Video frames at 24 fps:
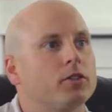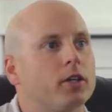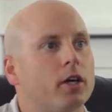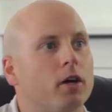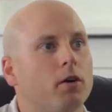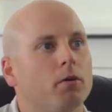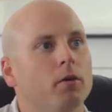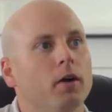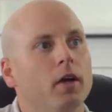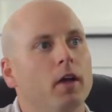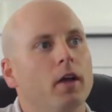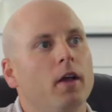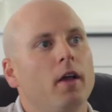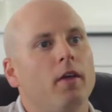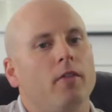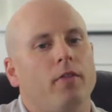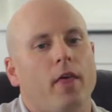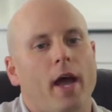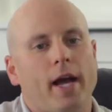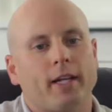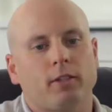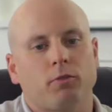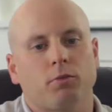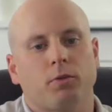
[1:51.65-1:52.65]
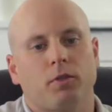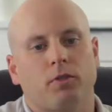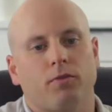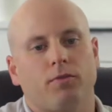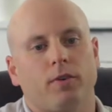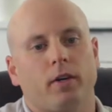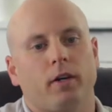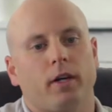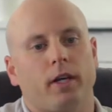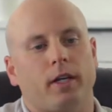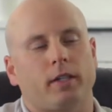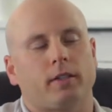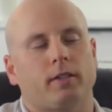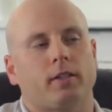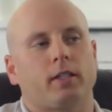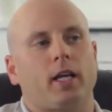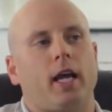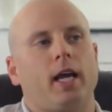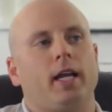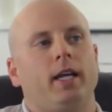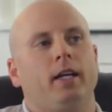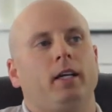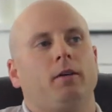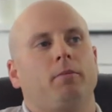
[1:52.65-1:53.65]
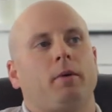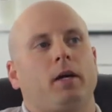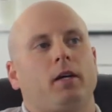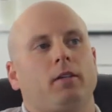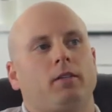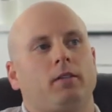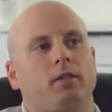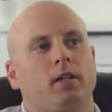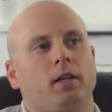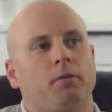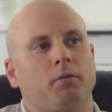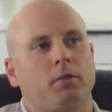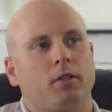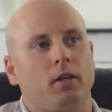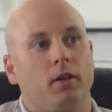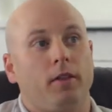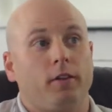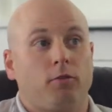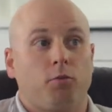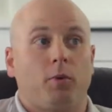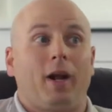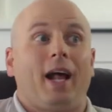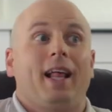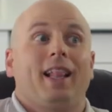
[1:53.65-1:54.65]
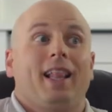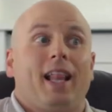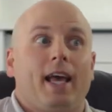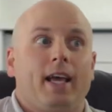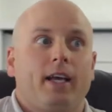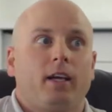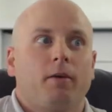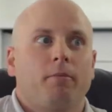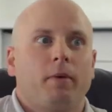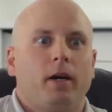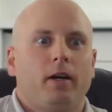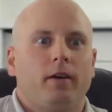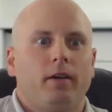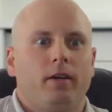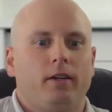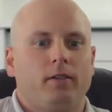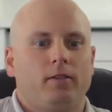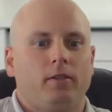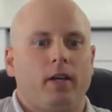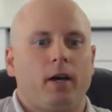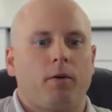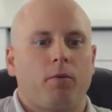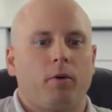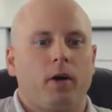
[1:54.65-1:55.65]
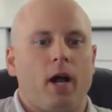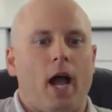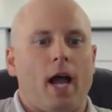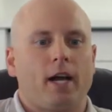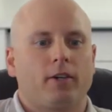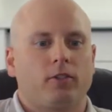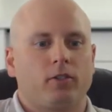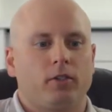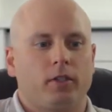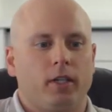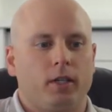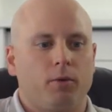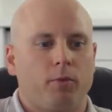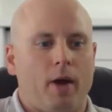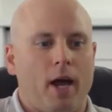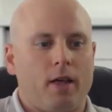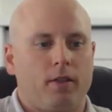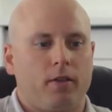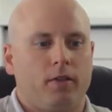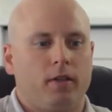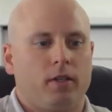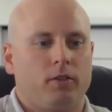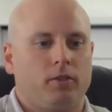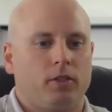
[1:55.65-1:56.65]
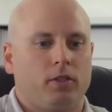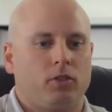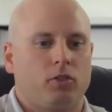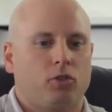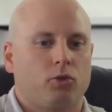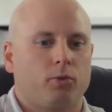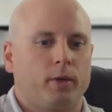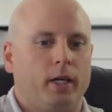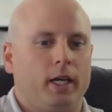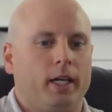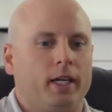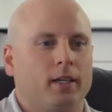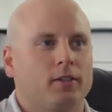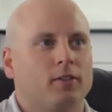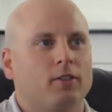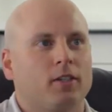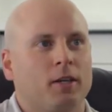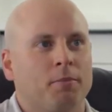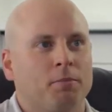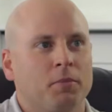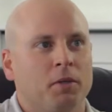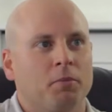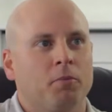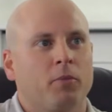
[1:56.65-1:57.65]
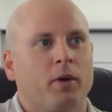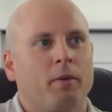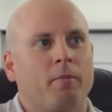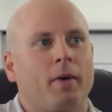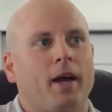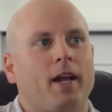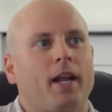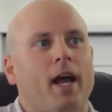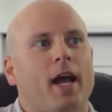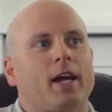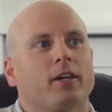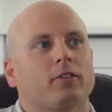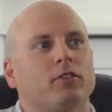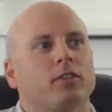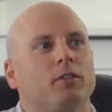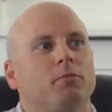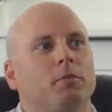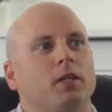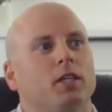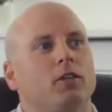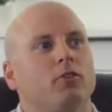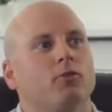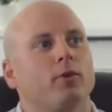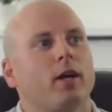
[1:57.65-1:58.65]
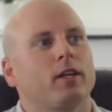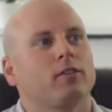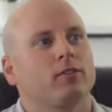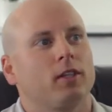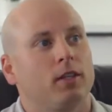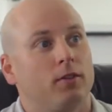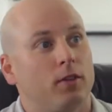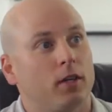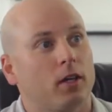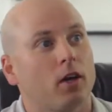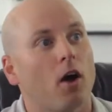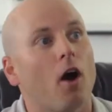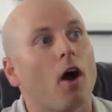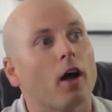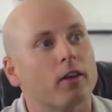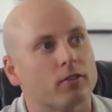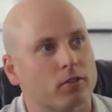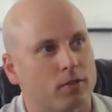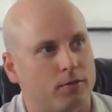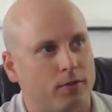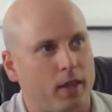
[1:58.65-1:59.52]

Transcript: So that's what's very exciting about stem cell. That's what I like about it is that we're actually, rather than just treating a symptom, we might actually be addressing the cause